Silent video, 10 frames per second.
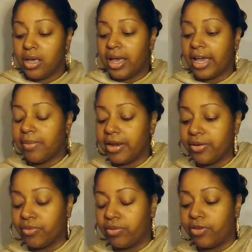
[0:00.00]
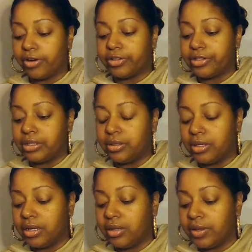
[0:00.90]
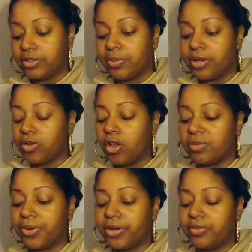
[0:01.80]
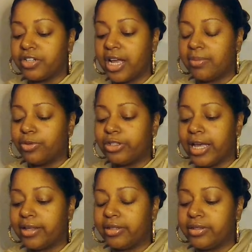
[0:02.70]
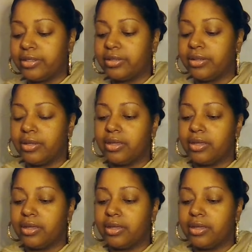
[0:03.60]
Hangman in reverse. There's been a long period of time of silence.